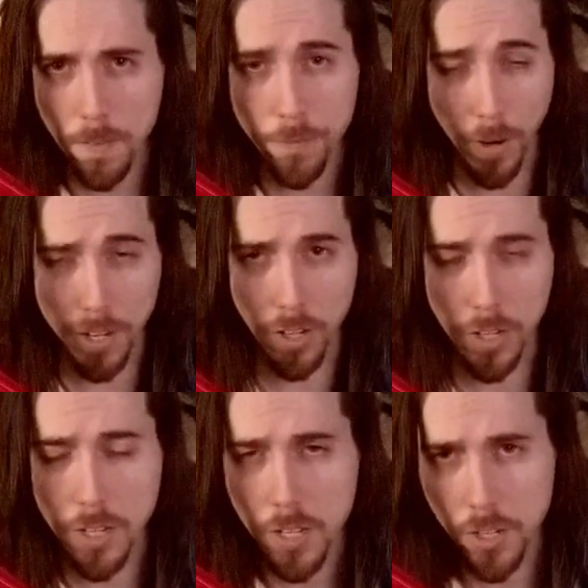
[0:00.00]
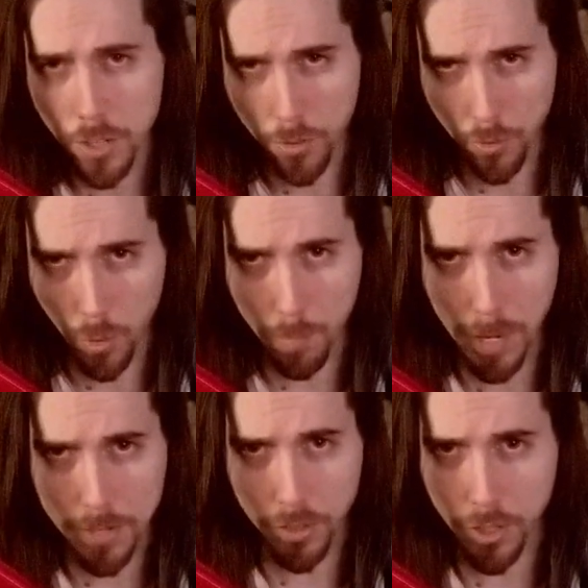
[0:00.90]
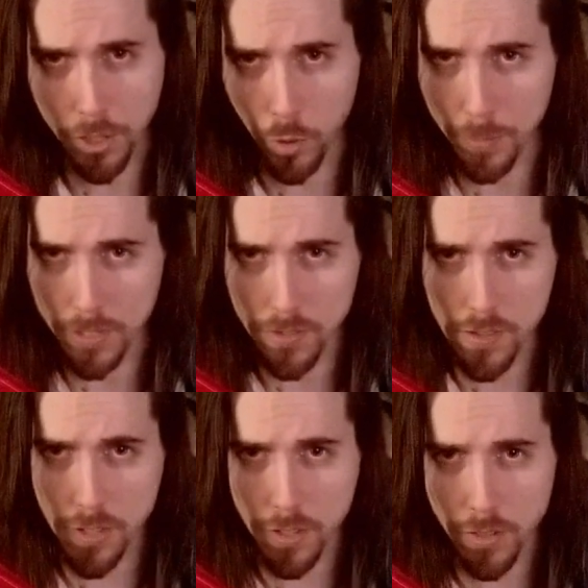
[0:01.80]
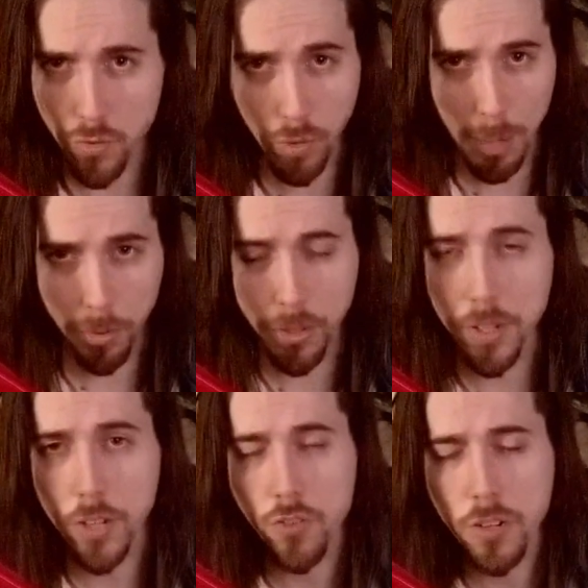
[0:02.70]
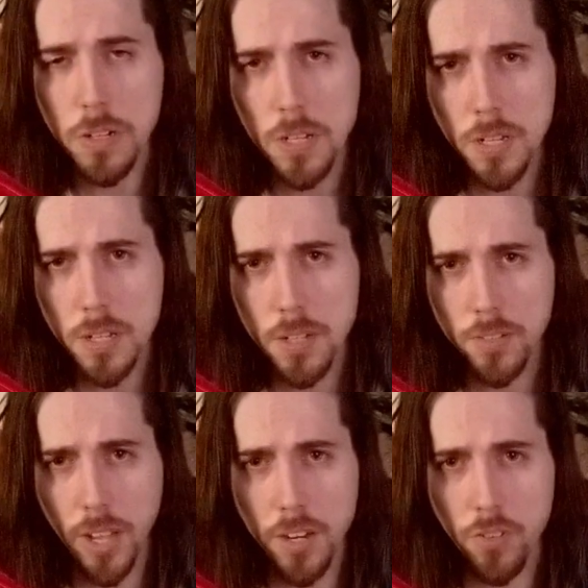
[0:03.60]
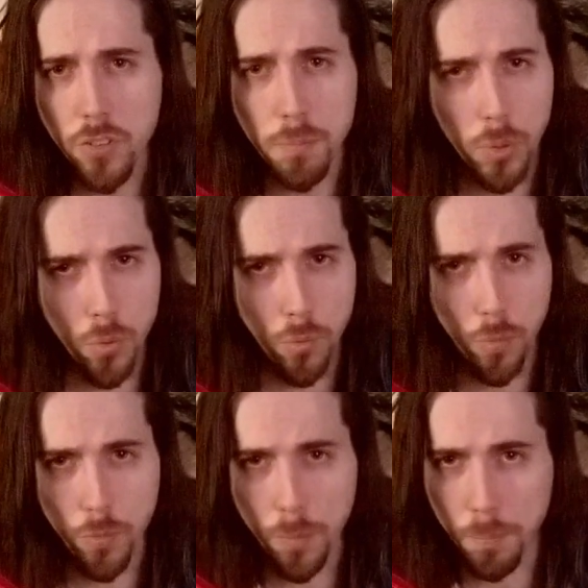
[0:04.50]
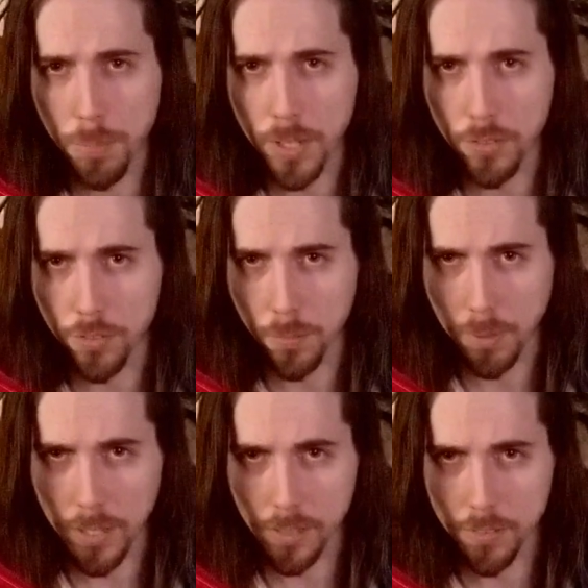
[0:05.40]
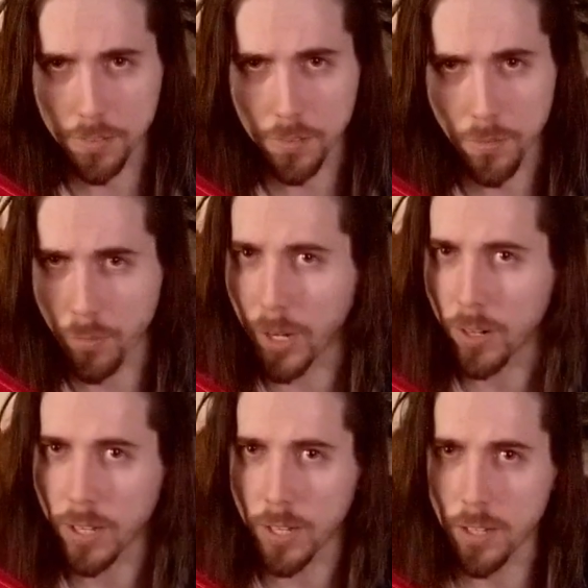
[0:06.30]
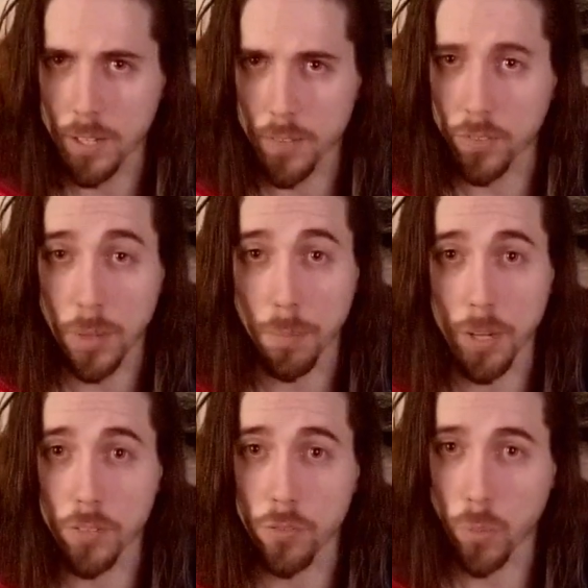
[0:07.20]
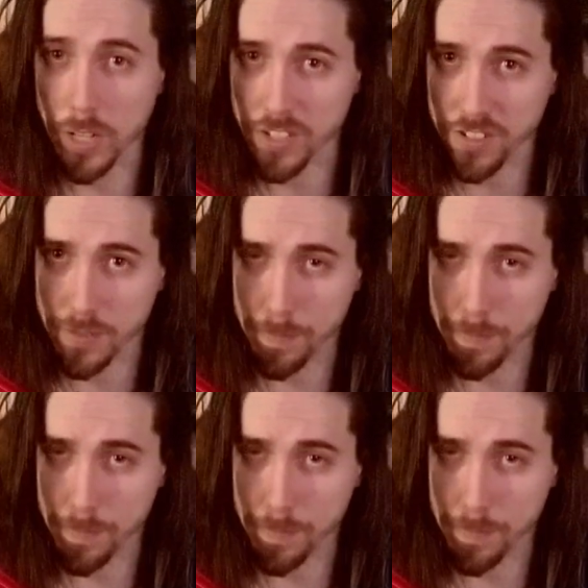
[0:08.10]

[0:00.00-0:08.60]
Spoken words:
Finally, the nomadic humans, tribal in nature, tend to move from place to place, rarely in the same place twice.